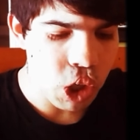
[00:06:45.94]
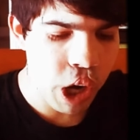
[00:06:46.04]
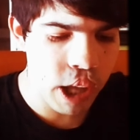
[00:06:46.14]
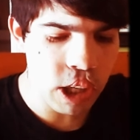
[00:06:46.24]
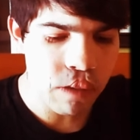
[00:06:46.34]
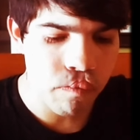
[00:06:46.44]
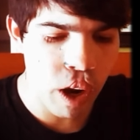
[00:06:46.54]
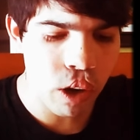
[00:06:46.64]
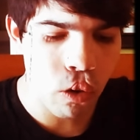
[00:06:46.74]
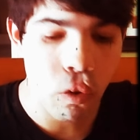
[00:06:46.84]
Chance
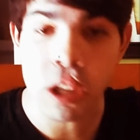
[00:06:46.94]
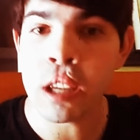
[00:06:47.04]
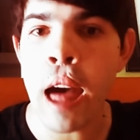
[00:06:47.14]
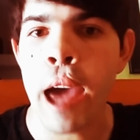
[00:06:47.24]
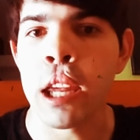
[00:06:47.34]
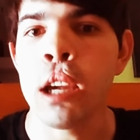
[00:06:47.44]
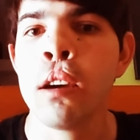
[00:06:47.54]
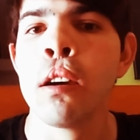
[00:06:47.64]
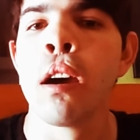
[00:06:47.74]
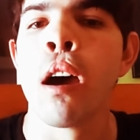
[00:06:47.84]
Michael was
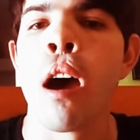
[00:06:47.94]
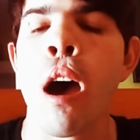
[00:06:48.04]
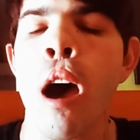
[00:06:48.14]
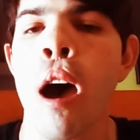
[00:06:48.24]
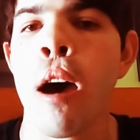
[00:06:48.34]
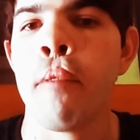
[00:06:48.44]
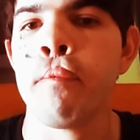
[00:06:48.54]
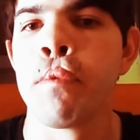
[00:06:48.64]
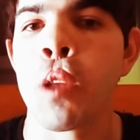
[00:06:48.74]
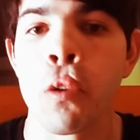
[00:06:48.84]
Laddie,
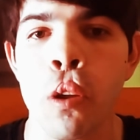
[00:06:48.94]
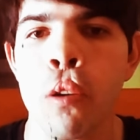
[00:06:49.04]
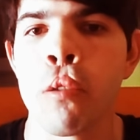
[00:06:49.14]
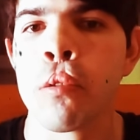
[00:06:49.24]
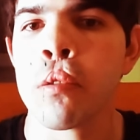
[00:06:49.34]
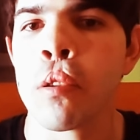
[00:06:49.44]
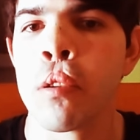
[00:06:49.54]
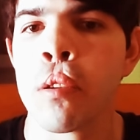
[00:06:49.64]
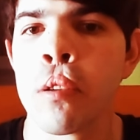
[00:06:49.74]
the little